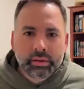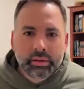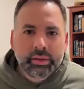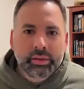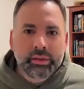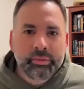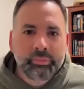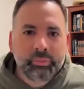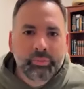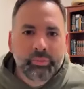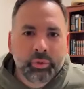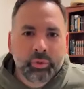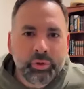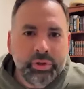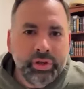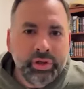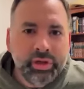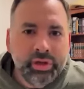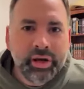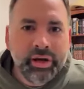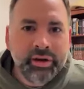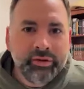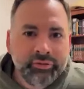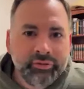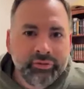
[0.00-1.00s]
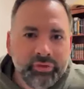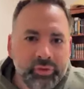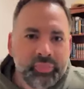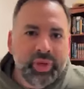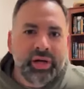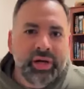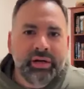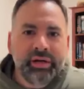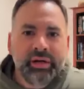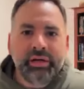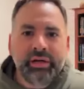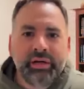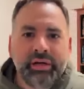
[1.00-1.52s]
Good morning,
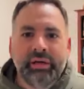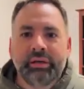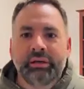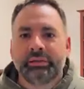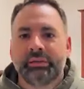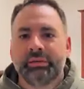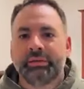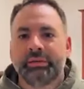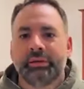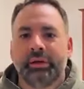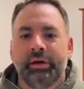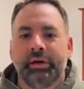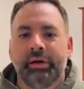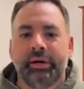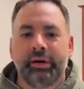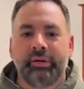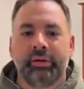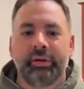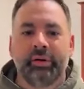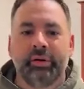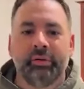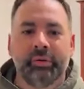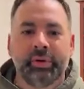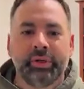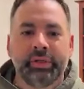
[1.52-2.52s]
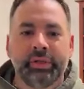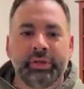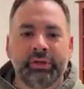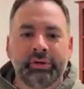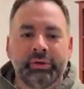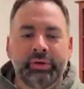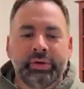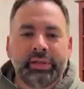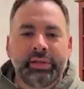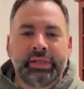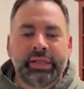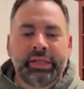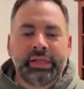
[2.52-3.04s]
everybody. How are we
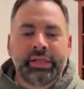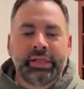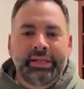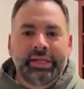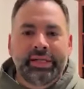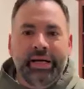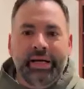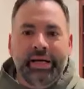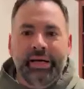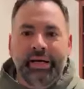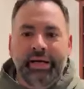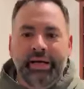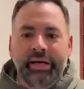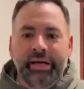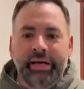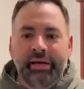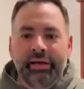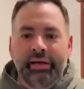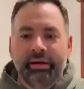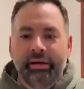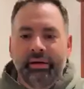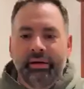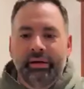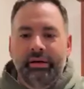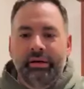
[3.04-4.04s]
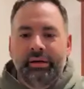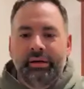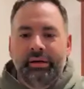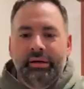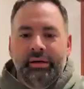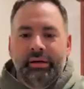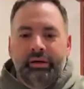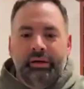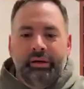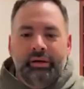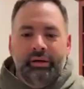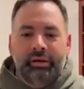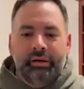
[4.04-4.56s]
doing today?
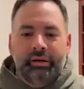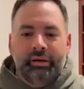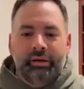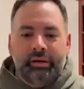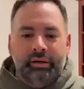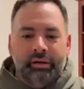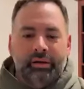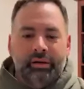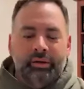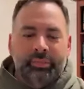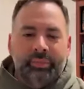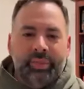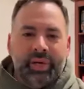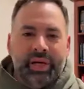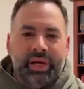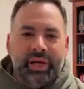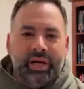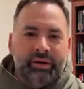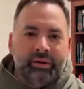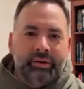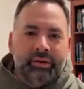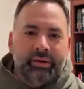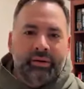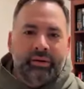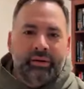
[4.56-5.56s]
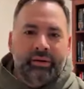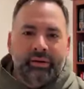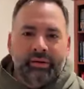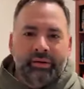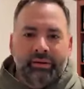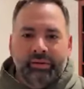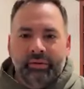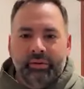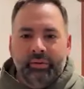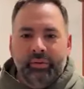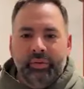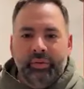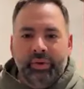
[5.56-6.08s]
Oh, man,
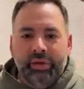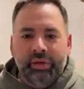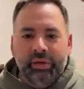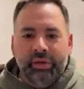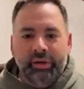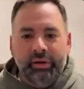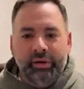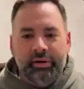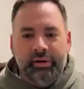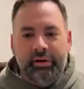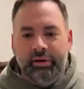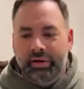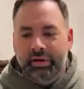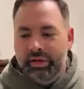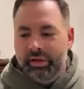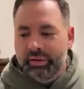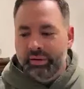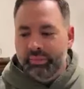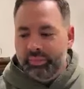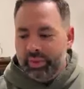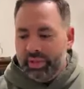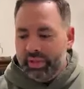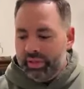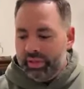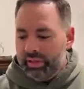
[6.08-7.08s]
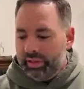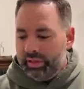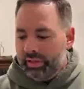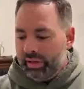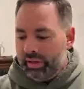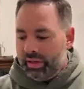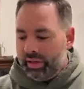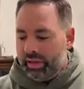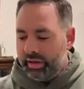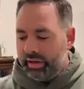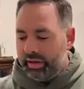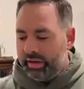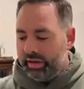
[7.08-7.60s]
we are going to be
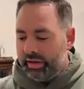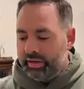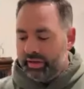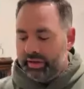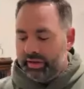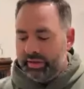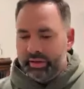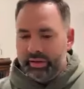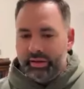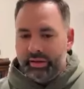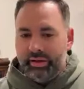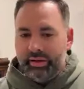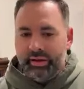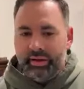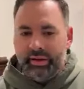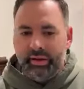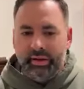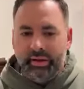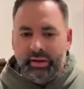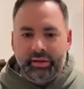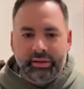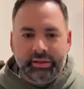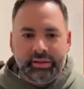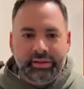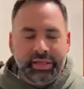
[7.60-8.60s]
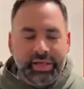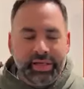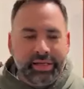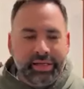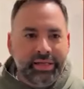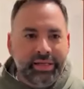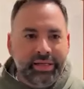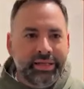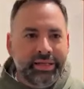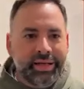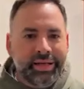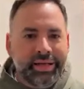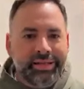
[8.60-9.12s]
in
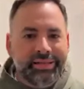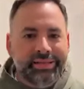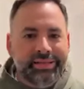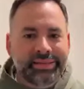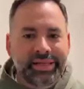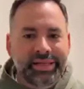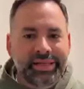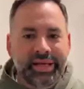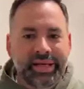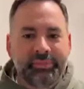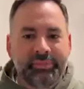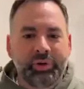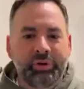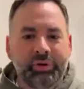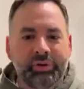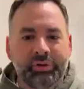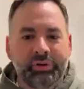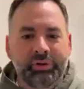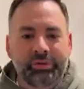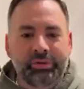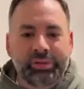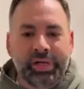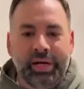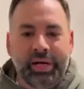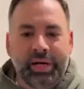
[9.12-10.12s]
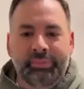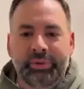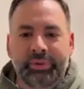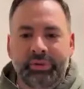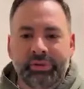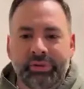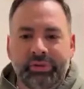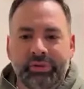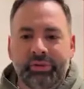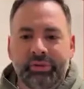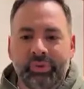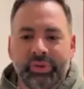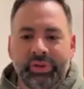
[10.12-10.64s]
2 Samuel
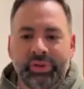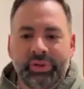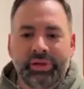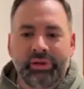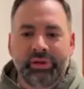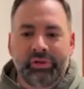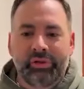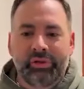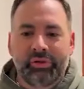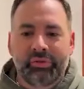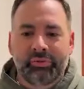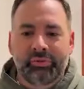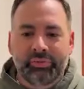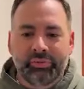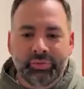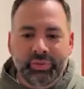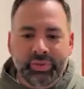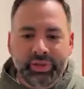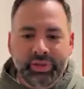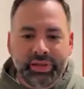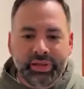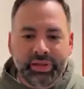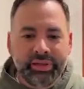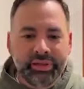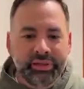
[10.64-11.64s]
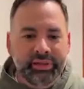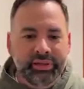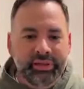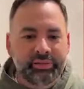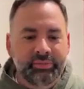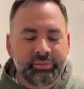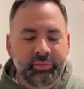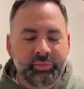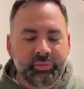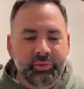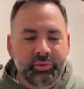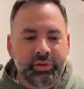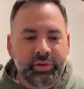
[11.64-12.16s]
chapter 23
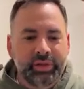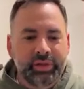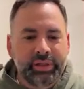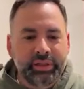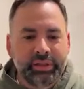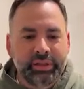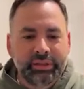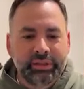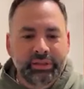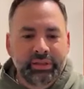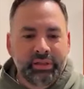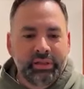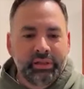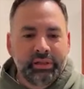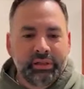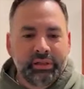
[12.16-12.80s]
this morning.